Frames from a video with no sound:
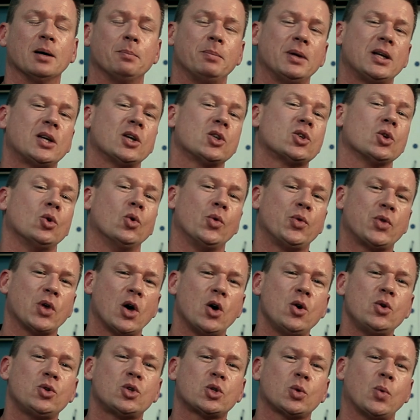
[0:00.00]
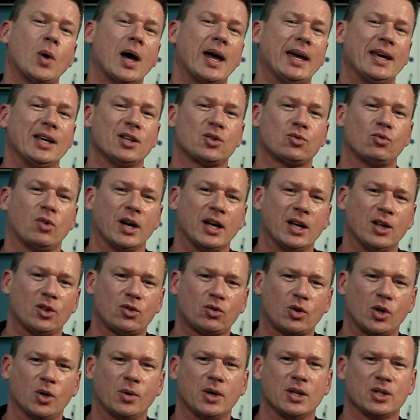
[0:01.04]
because although twang is running
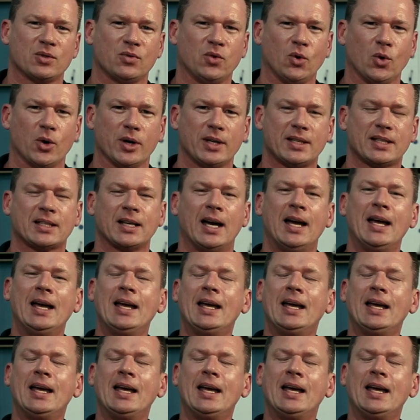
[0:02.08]
through his voice,